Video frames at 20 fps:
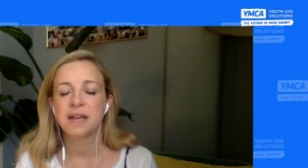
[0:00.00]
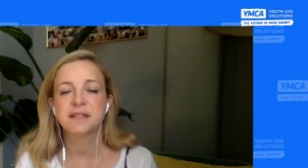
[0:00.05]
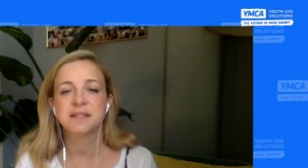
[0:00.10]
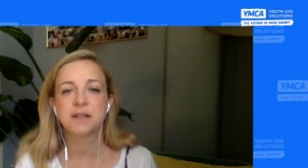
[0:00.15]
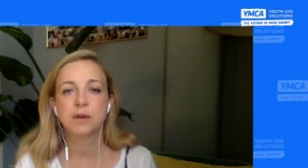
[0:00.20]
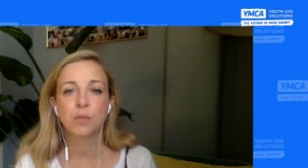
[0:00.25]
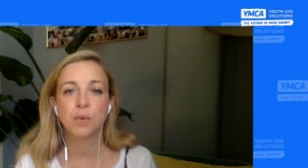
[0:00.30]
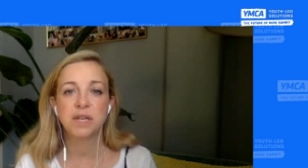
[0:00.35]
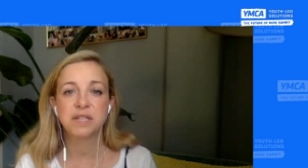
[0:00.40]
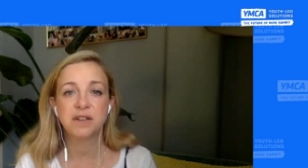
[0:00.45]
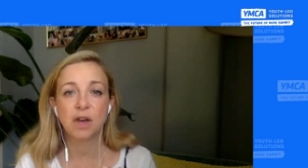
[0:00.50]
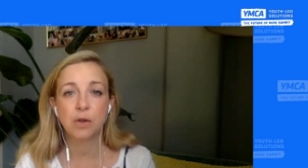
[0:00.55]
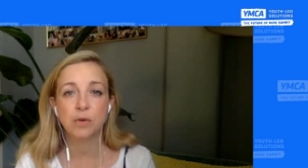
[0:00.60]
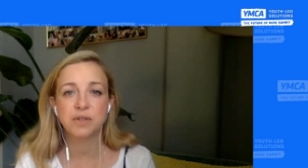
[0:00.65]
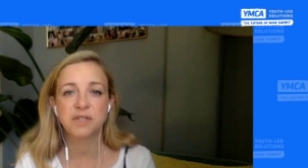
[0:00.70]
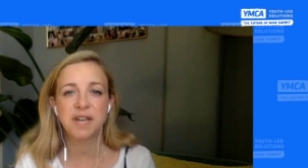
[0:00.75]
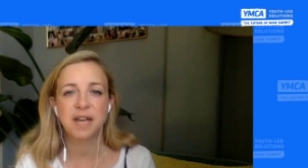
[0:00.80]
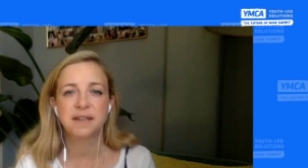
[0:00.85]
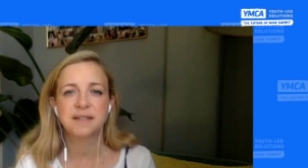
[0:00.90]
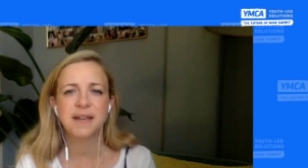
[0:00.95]
is that we
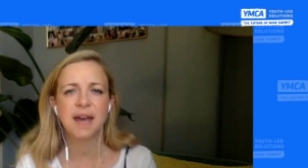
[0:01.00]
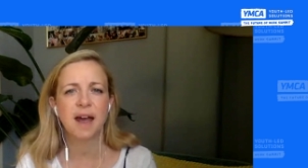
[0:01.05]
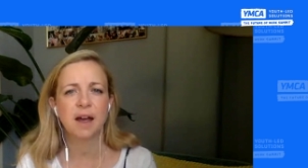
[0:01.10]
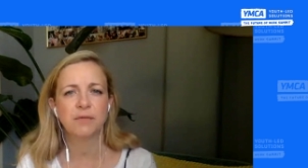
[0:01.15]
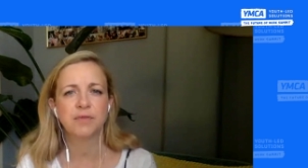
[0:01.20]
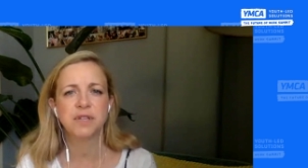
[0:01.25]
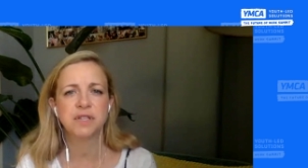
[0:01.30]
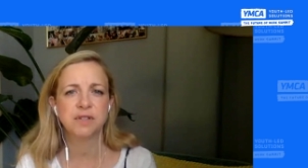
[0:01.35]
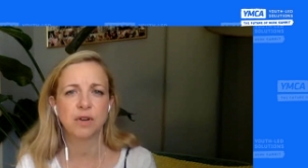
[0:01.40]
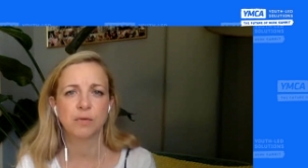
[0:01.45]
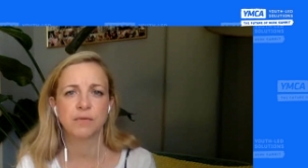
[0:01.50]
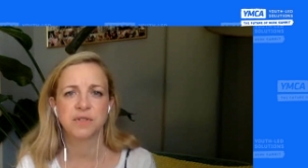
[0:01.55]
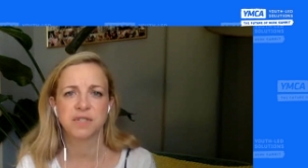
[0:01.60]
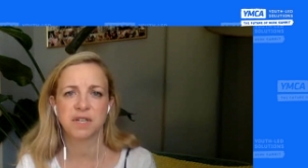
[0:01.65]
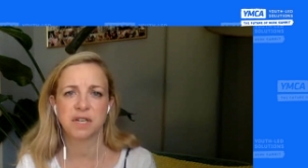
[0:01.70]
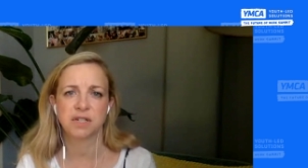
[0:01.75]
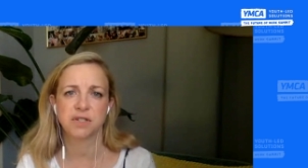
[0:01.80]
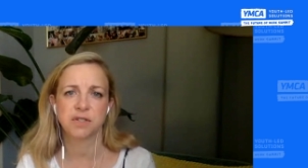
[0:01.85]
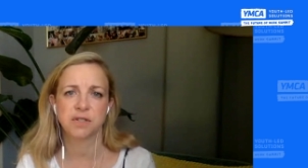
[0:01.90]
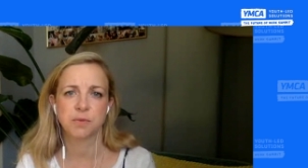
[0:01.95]
don't tend to have these
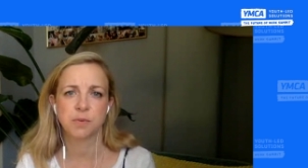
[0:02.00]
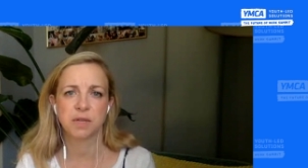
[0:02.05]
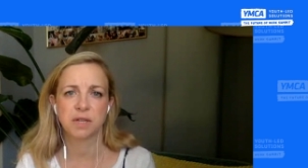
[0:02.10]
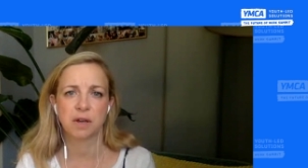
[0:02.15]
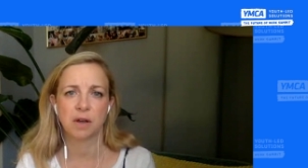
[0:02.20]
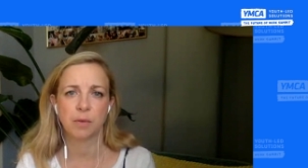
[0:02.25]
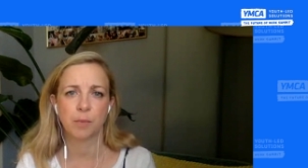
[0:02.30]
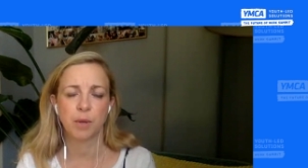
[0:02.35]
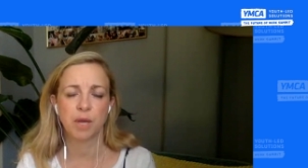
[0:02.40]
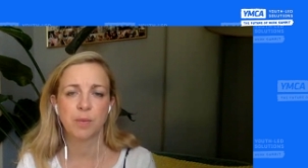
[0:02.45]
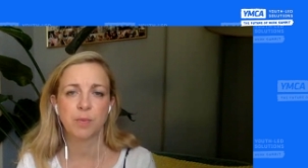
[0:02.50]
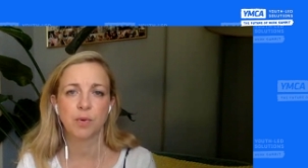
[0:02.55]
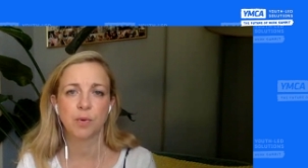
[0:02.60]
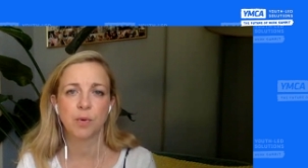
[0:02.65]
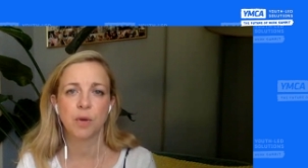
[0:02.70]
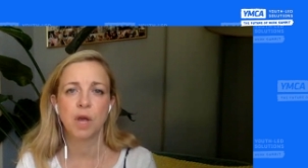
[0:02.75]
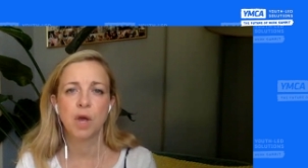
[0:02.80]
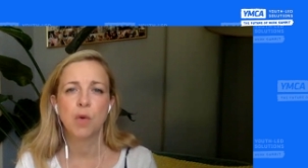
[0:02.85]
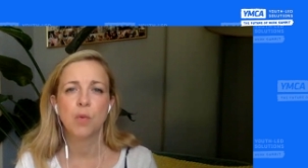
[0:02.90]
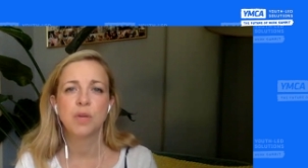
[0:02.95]
conversations with young
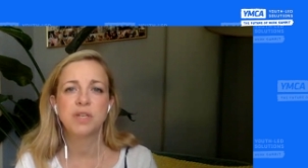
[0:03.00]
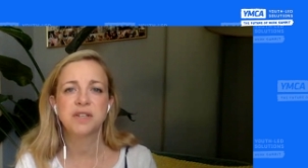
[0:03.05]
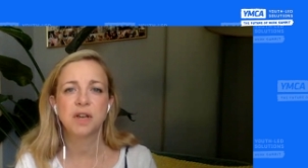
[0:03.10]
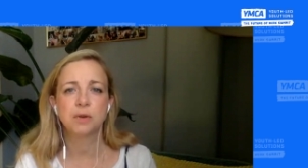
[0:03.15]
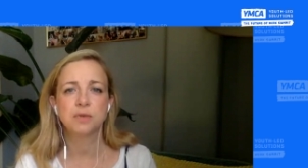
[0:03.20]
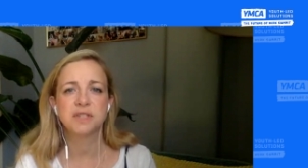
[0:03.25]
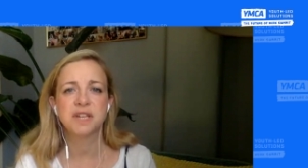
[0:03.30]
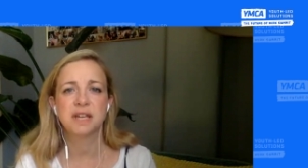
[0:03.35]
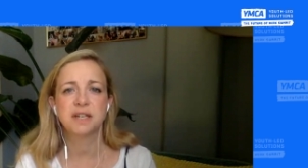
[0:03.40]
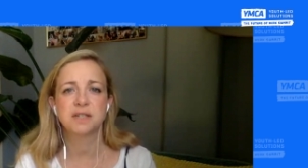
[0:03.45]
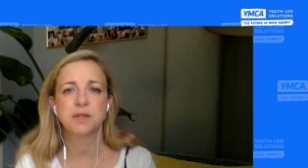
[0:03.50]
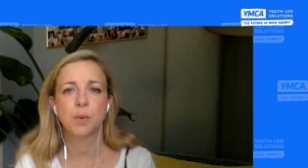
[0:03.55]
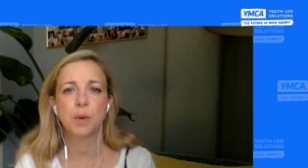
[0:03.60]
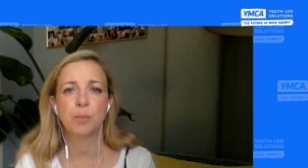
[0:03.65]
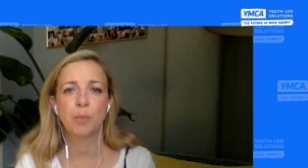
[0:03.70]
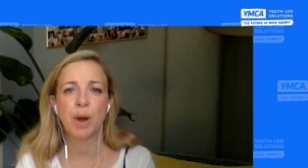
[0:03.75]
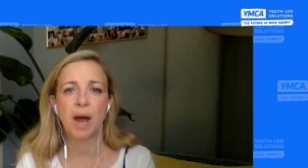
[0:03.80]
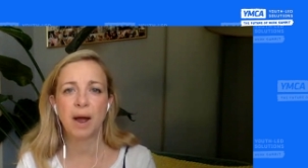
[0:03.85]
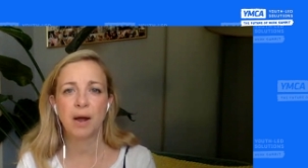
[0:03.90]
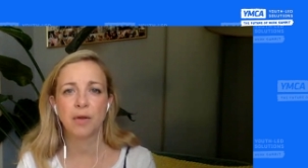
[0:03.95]
people. We don't tend to
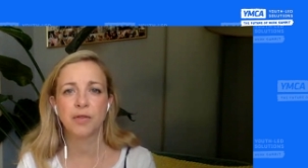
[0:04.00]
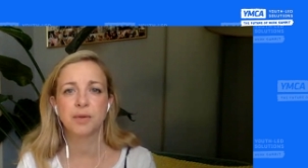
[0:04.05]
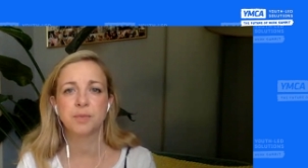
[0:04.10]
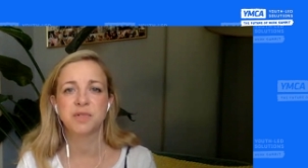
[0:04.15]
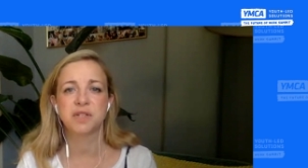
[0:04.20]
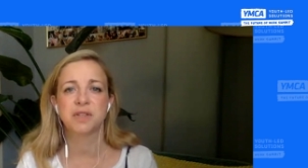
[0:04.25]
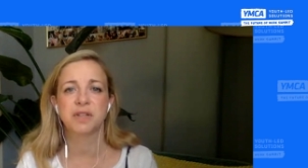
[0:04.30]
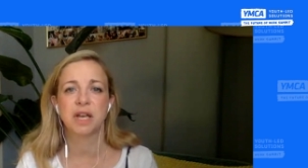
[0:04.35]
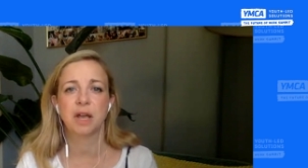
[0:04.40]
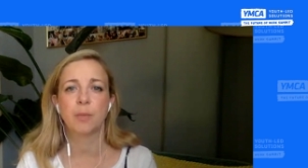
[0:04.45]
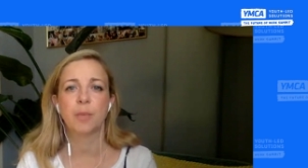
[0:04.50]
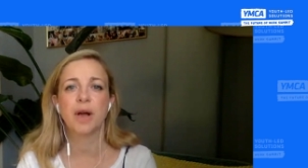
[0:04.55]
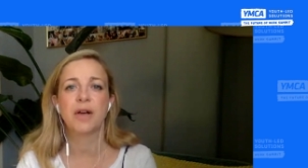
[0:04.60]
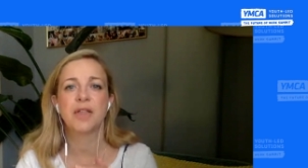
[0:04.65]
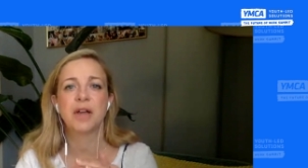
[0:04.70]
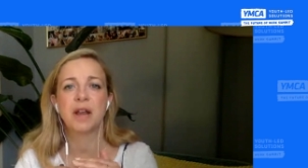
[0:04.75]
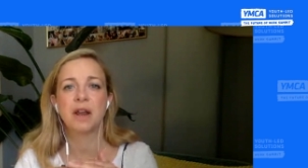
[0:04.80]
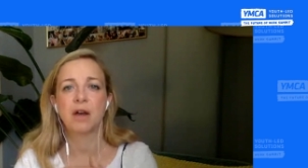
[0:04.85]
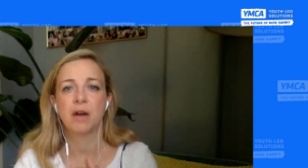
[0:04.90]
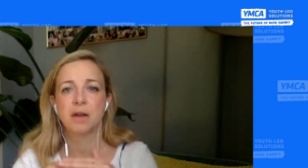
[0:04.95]
empower them to think about
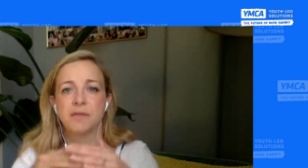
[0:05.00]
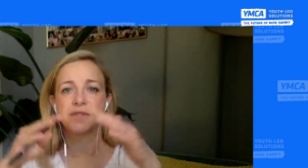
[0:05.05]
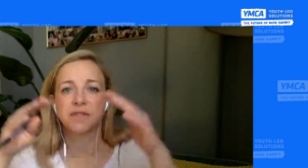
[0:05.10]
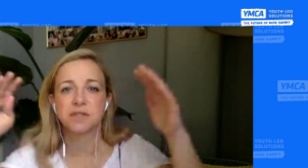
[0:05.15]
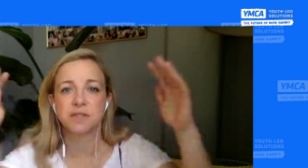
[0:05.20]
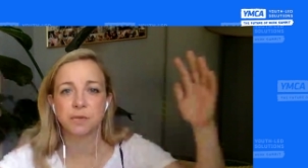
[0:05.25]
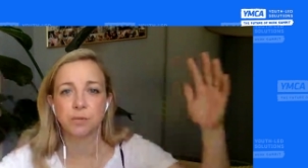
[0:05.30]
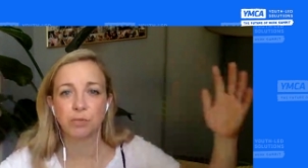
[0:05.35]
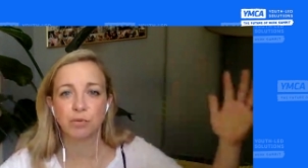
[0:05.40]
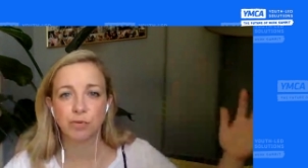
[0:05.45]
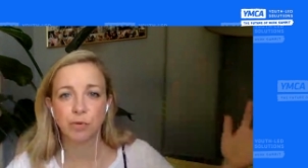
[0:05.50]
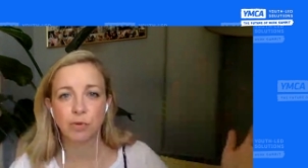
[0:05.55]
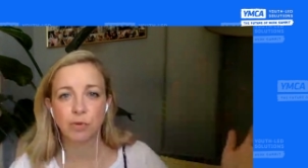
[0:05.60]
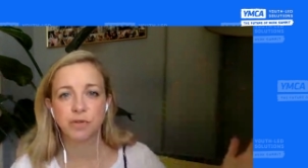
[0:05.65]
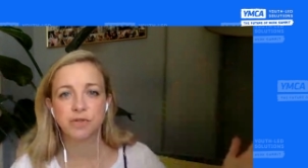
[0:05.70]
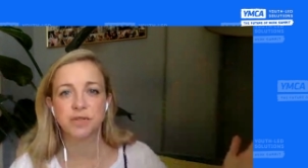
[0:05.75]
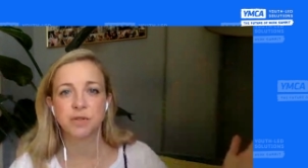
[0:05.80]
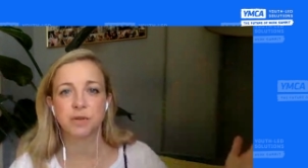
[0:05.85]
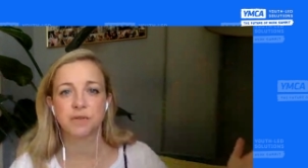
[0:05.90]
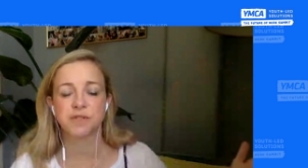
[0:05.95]
their lives as a
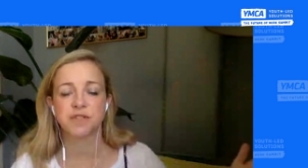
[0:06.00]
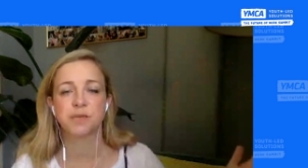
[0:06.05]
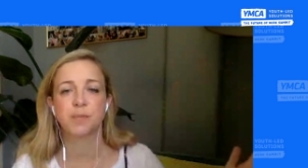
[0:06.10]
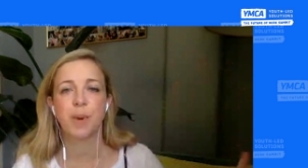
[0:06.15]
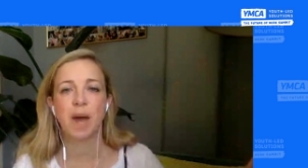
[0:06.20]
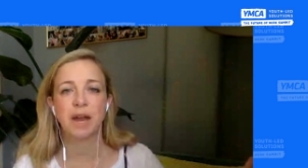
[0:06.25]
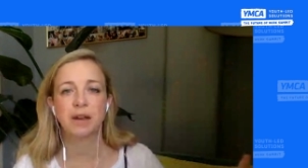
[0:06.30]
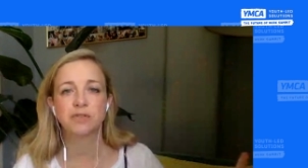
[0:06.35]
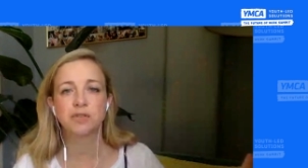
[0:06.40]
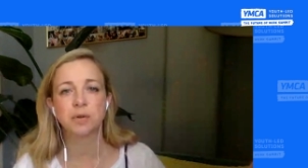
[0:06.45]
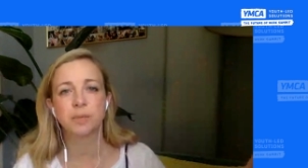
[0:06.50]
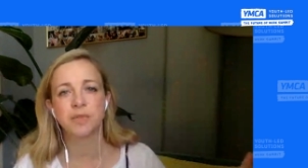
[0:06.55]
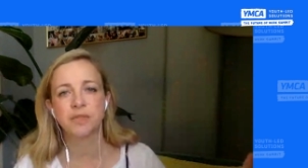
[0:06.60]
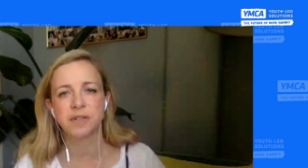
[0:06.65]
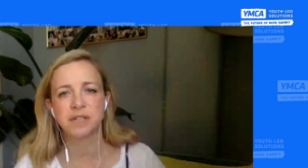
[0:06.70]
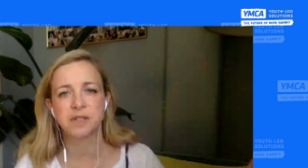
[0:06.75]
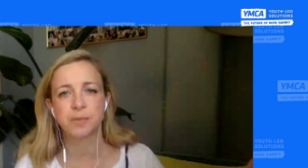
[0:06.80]
broad sort of spectrum of